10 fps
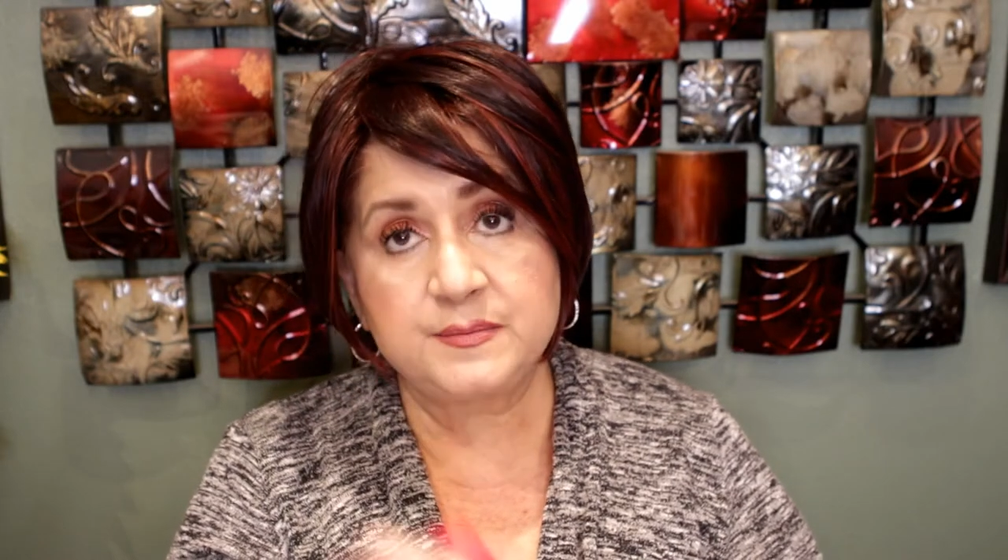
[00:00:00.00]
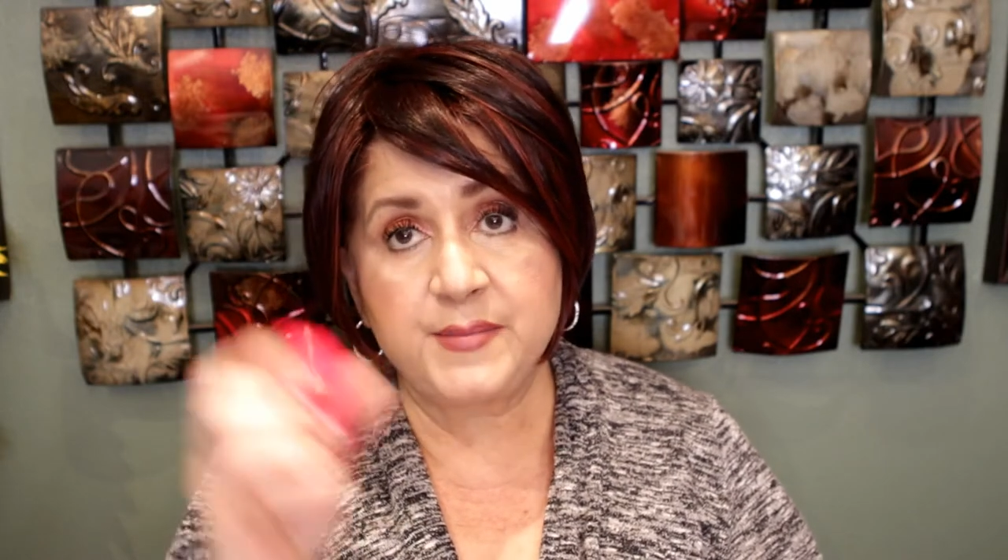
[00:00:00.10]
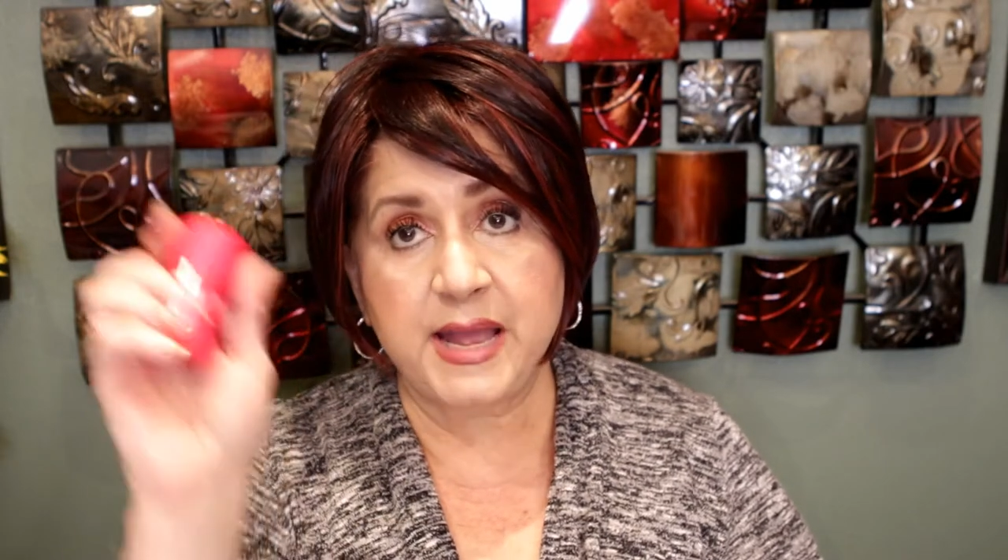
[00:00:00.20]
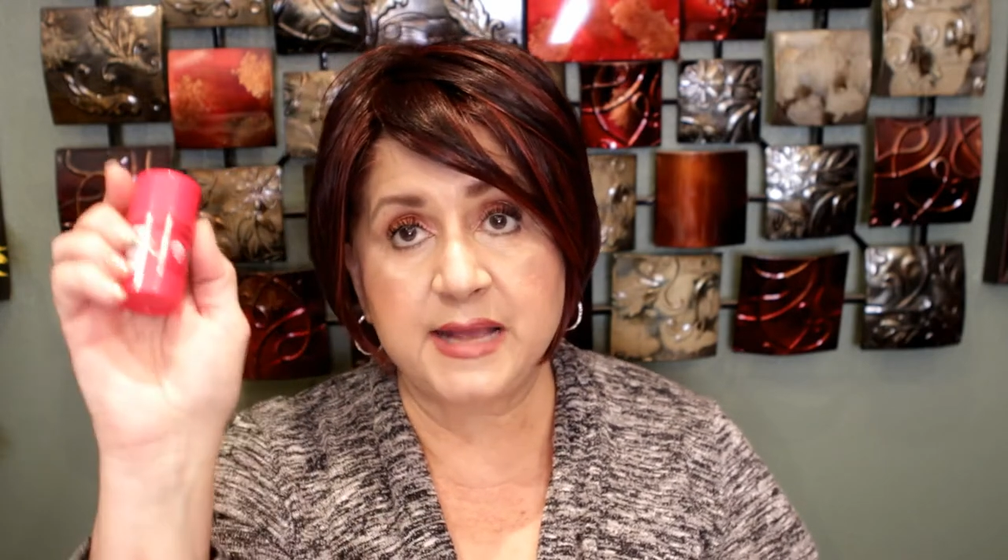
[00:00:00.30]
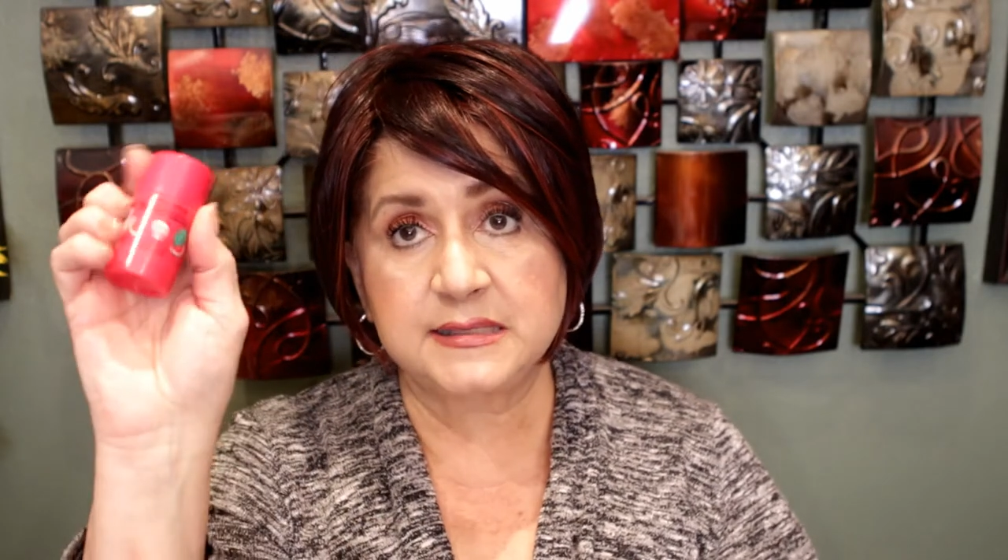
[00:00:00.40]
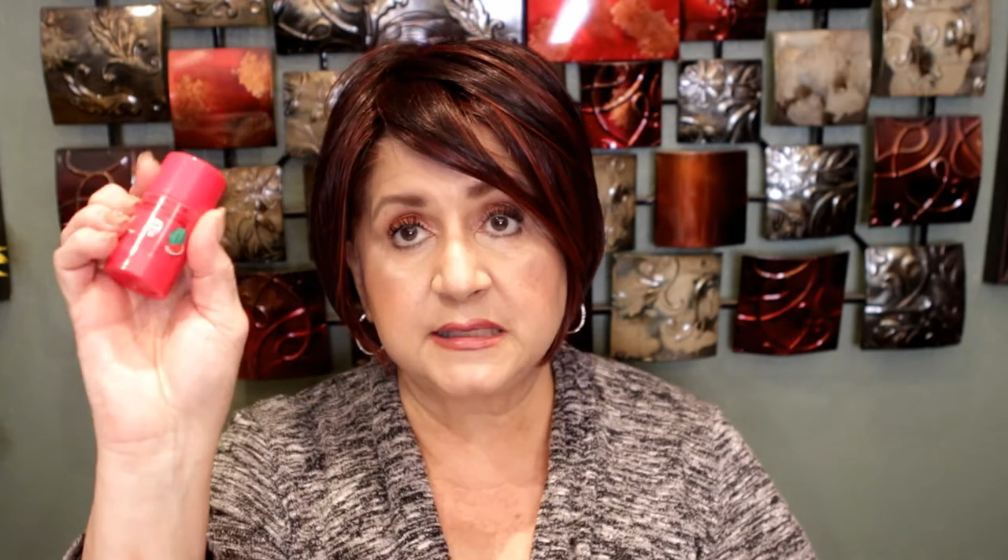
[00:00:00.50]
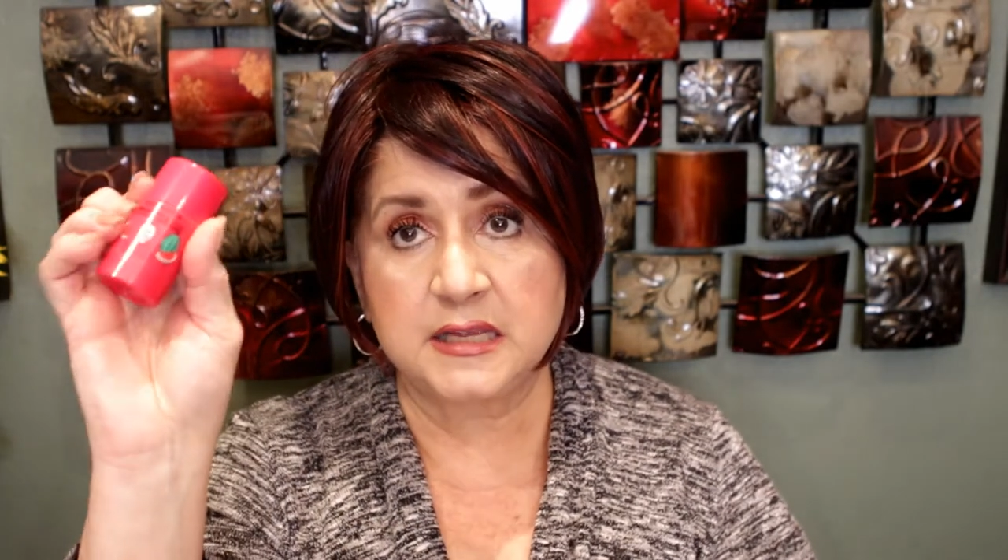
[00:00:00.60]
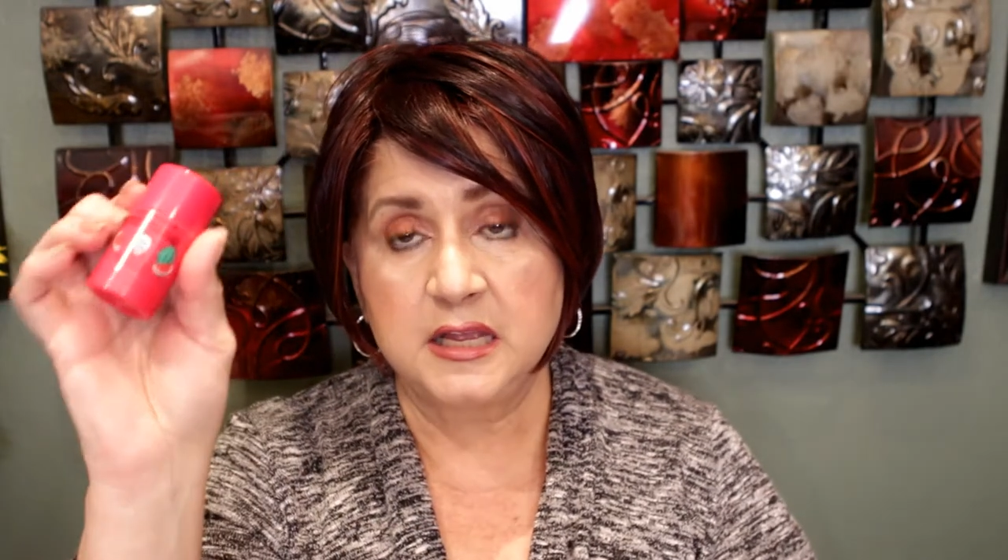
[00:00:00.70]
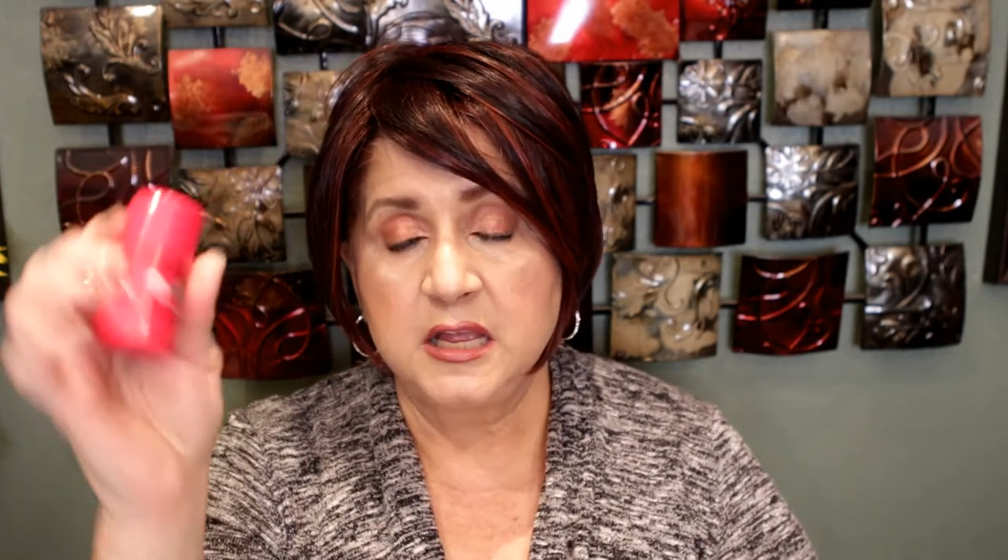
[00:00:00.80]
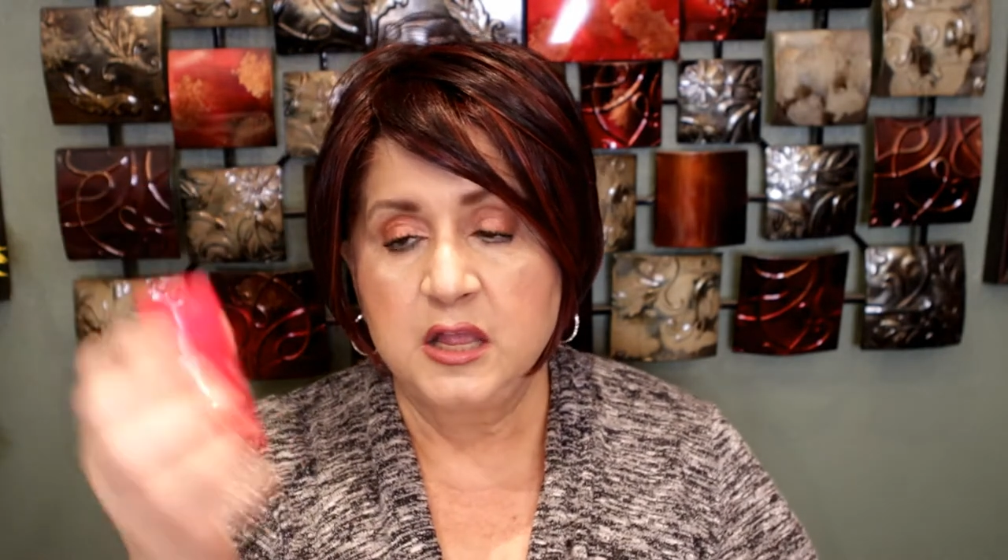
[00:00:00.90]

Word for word: mask